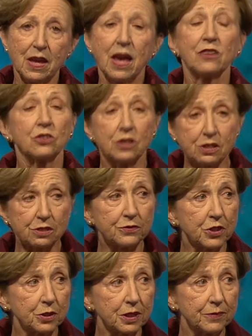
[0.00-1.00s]
As an
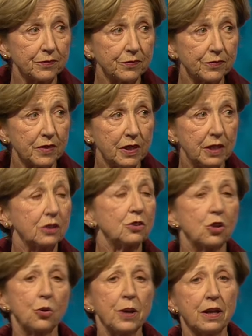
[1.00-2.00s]
interviewer, he
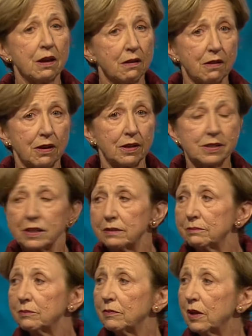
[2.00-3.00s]
can go in hard,
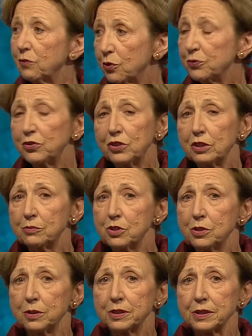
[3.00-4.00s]
and I've often seen him
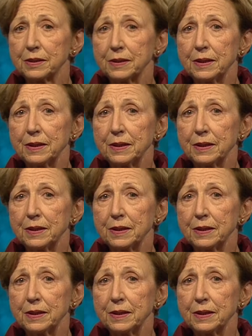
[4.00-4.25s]
do it.